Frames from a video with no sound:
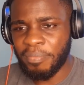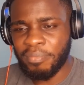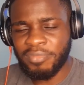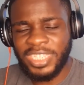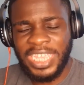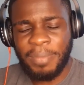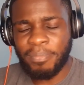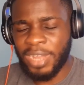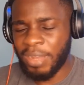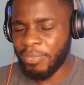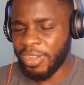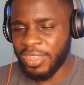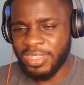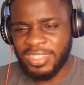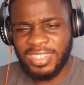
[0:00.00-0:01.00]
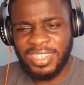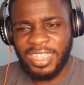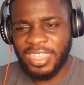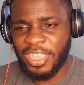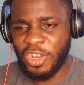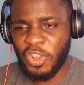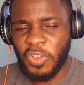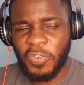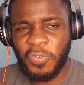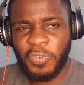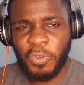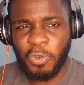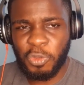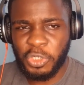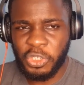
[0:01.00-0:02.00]
Dear Mama, sang a lot
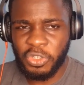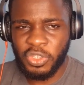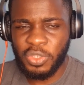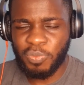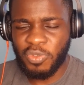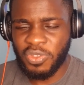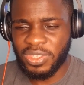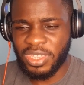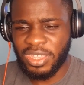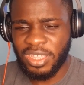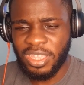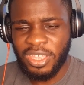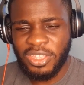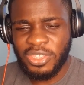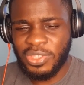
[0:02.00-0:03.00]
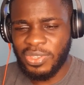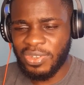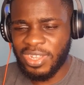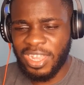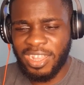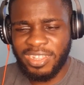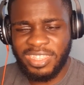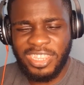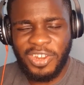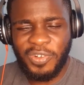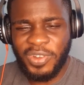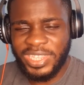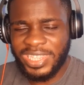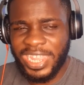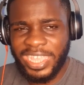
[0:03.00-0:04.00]
of conscious music. So Kao Denero
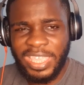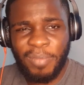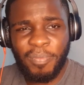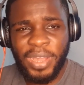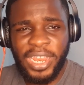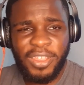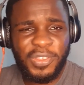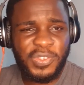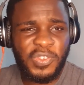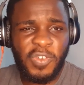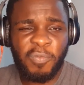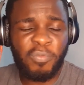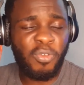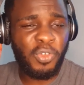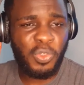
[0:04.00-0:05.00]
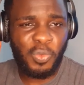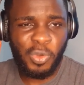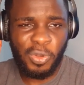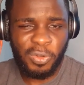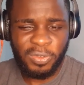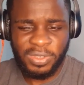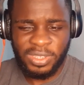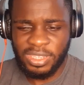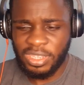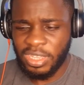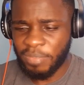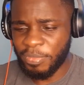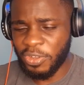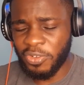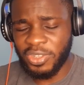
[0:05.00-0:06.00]
is like a balance of both worlds,
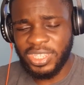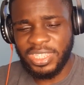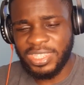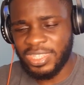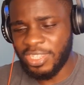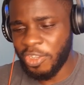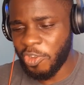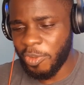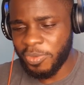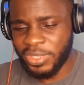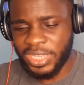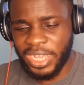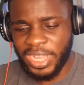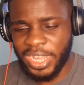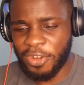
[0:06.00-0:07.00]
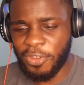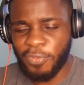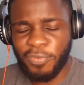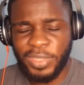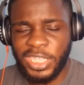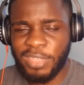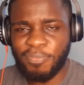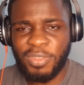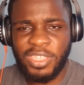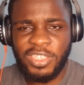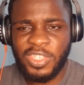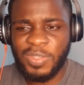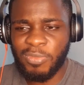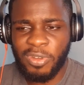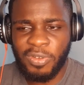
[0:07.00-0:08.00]
because it still comes to that kind of Biggie
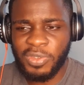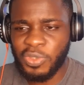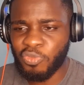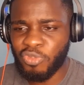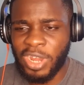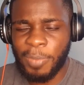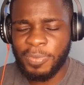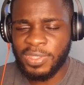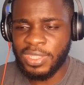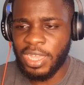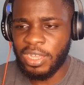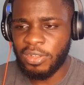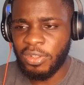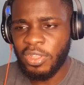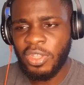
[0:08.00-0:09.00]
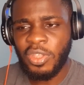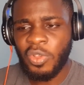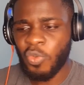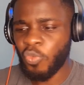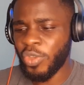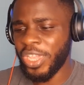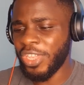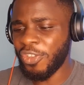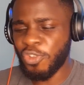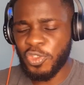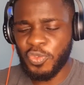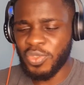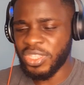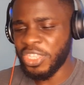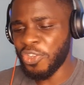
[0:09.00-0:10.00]
Smalls rap style when it goes
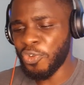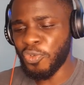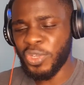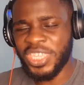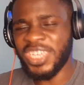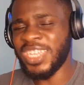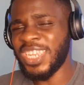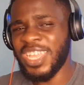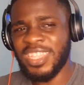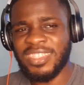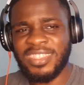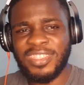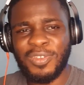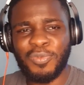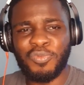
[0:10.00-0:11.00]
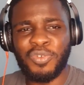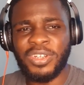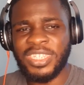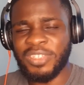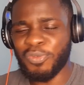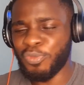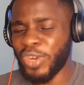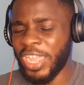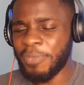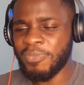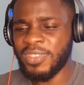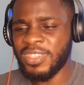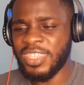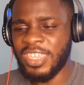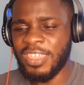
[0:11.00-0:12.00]
with the whole cadence, the rhyme
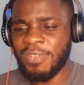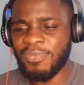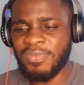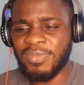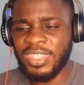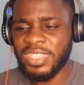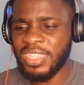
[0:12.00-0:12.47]
scheme,